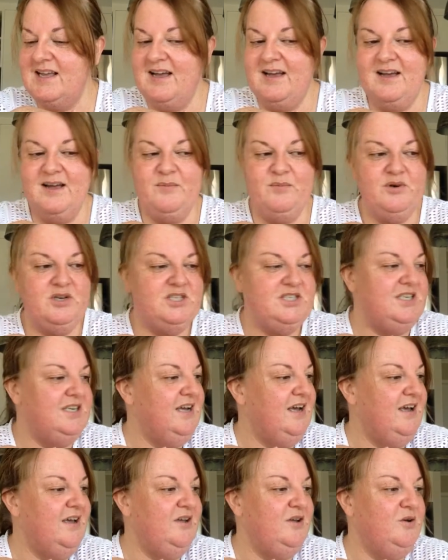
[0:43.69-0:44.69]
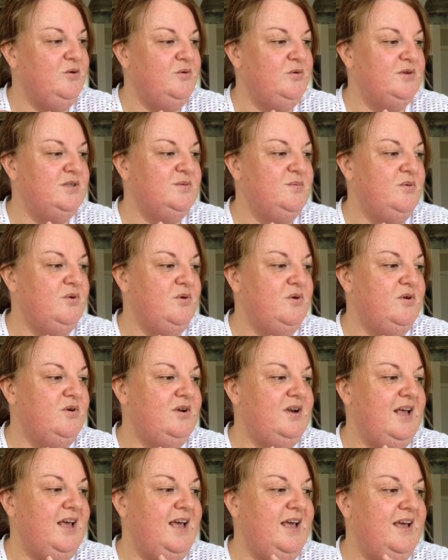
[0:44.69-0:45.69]
I appreciate your
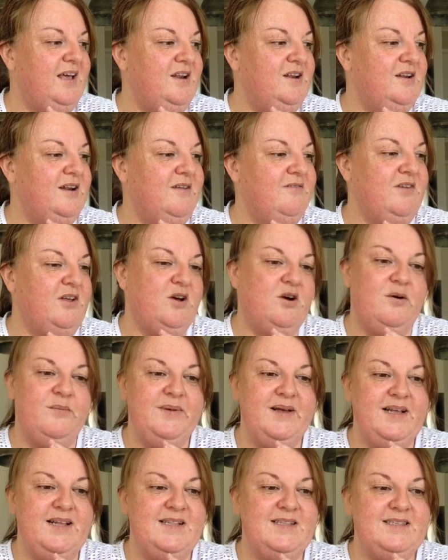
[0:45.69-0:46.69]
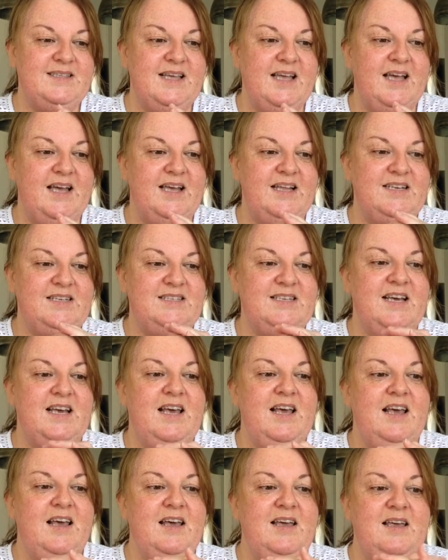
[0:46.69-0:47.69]
support and lovely comments. And
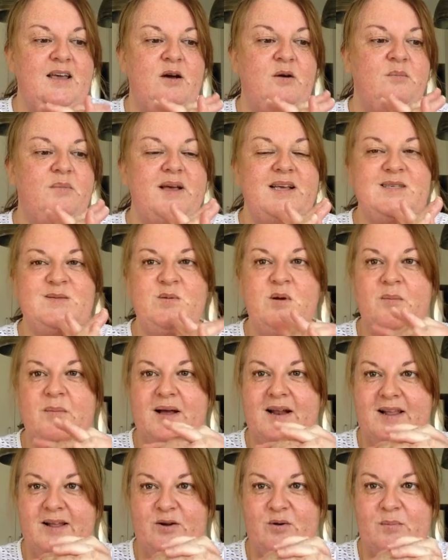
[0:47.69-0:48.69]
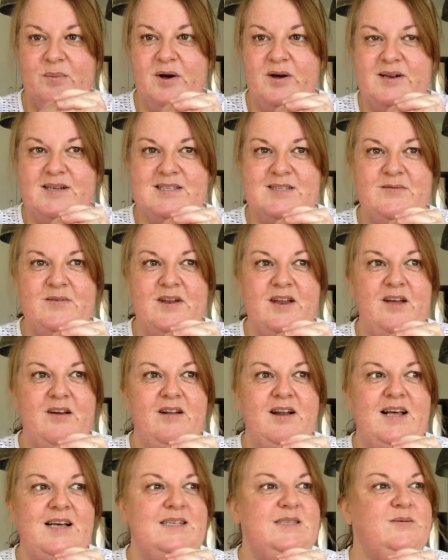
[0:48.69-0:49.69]
yep, as per my little bonus video
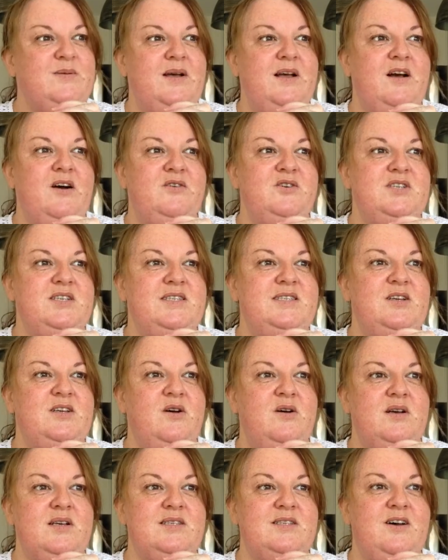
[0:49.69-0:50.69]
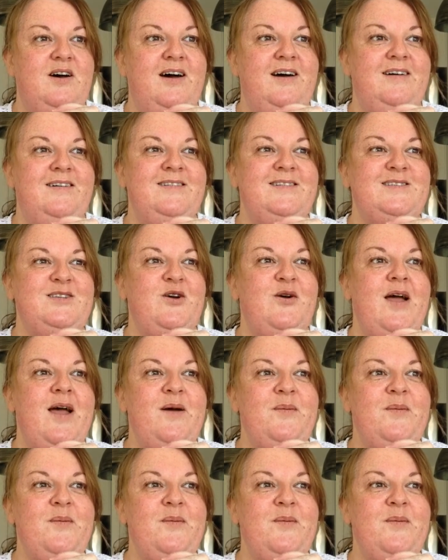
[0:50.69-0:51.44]
last week, I was just so excited, so